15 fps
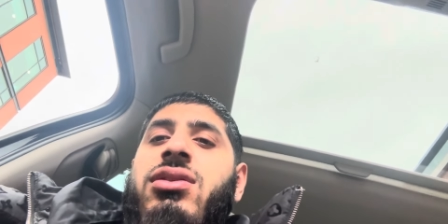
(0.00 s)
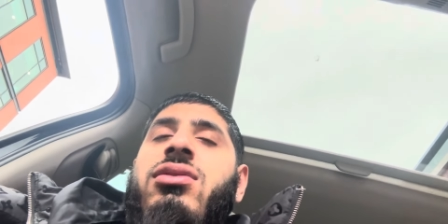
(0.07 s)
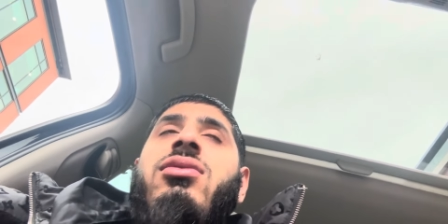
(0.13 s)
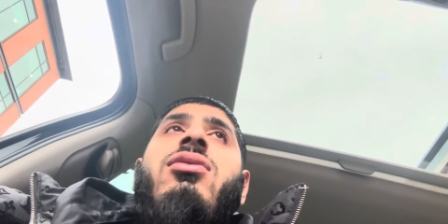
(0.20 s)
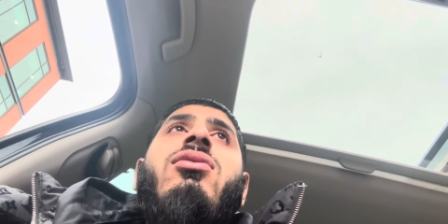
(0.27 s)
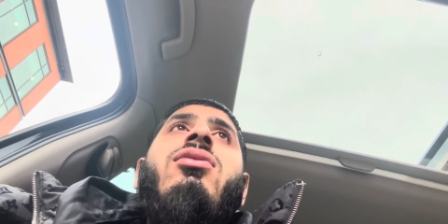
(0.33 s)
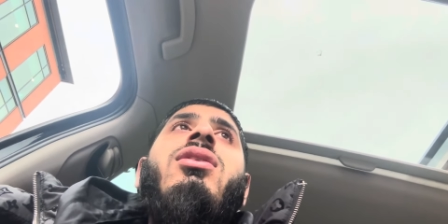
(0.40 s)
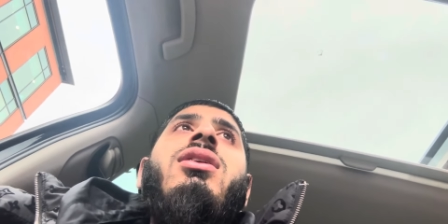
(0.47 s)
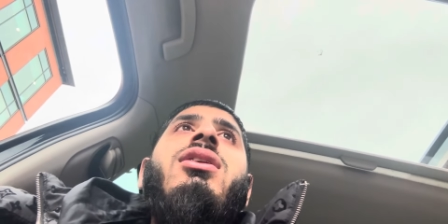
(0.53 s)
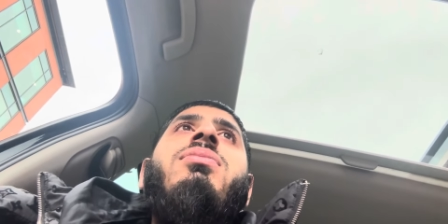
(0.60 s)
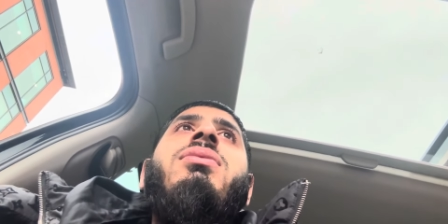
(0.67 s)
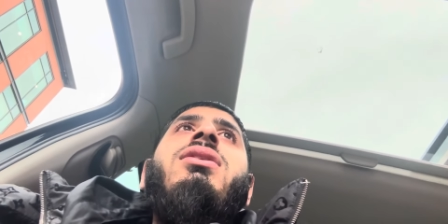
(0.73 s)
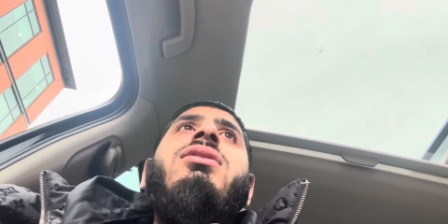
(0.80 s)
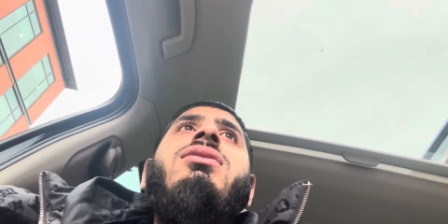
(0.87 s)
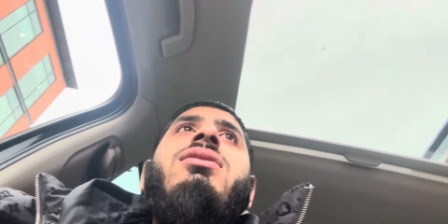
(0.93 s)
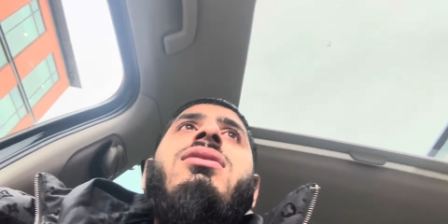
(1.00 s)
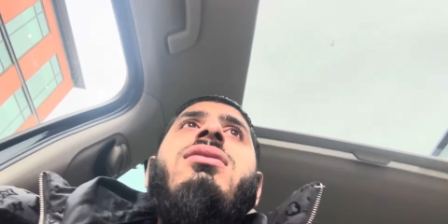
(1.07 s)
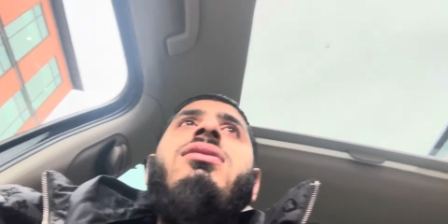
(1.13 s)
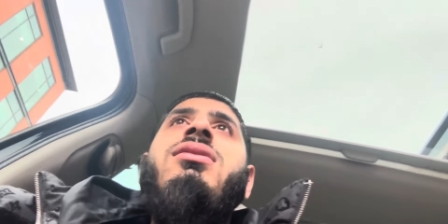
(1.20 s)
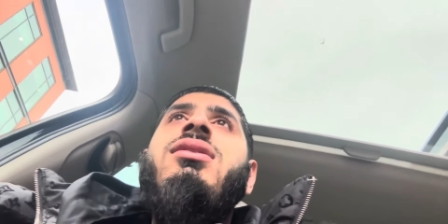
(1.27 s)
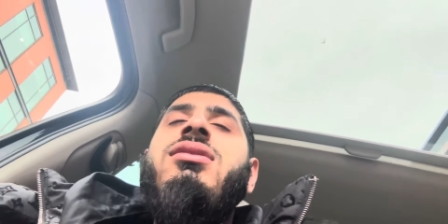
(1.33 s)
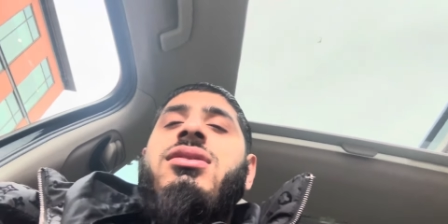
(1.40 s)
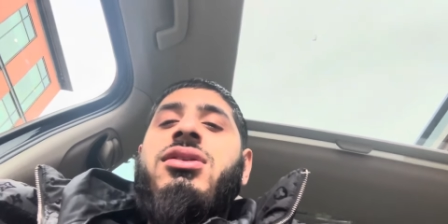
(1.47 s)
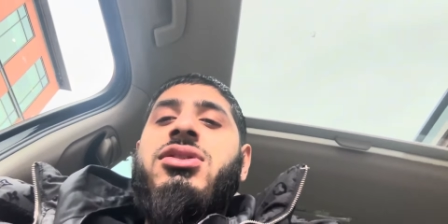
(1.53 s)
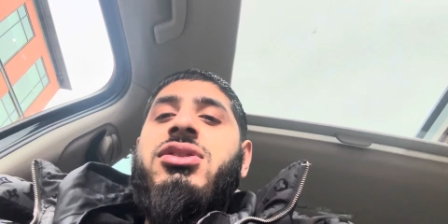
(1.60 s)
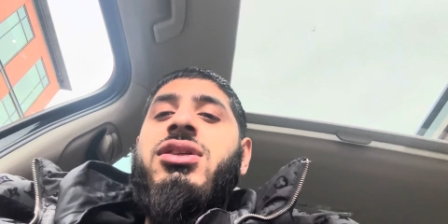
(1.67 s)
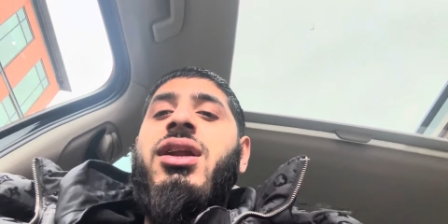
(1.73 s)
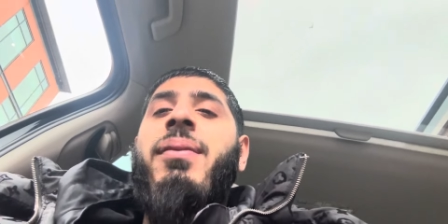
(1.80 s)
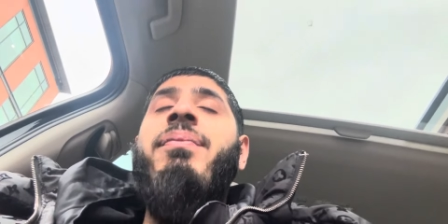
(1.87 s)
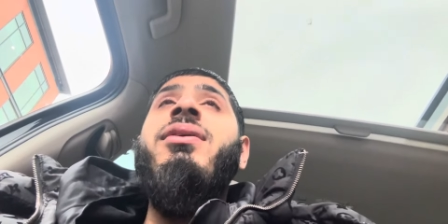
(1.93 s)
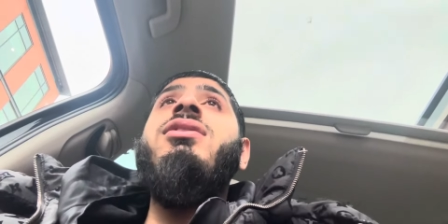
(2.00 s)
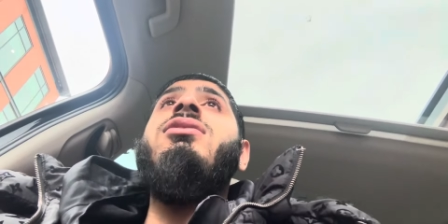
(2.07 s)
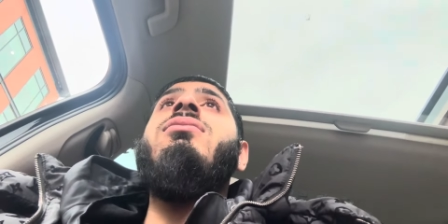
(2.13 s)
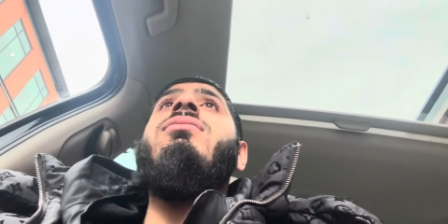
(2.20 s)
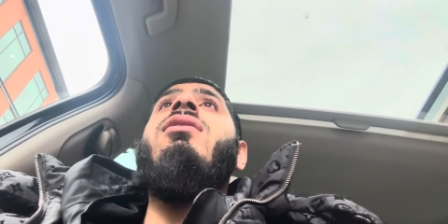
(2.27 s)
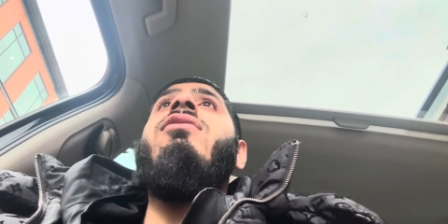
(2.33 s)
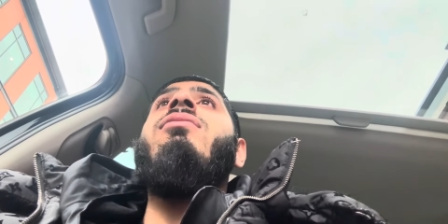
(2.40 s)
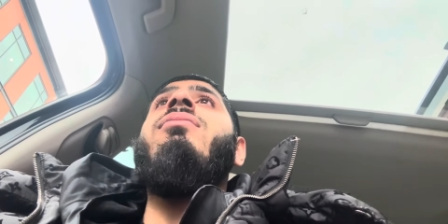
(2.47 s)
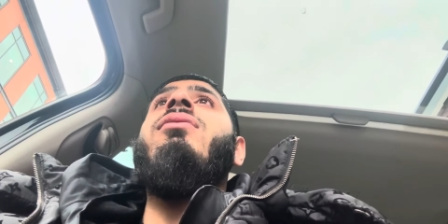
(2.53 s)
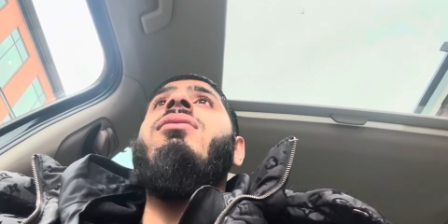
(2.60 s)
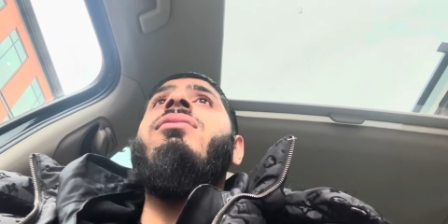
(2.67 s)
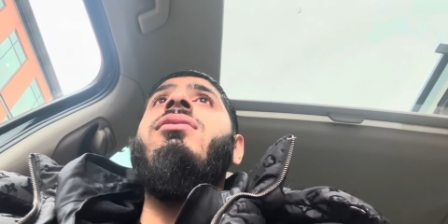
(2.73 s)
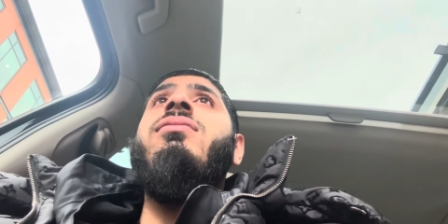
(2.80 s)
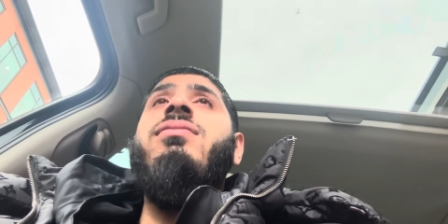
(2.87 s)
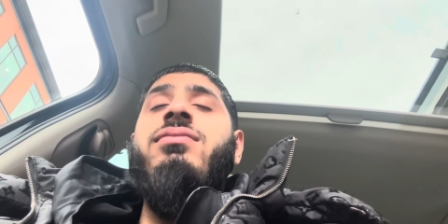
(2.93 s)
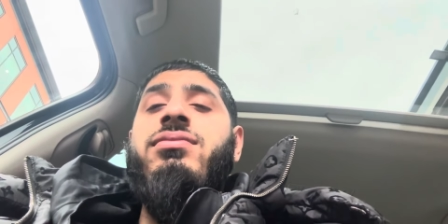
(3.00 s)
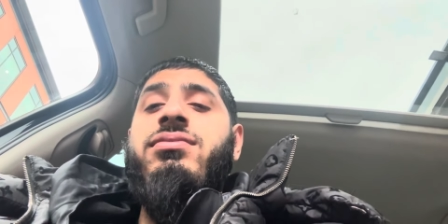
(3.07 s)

Oh, look at this, man. This is the shit that pisses me off in Birmingham.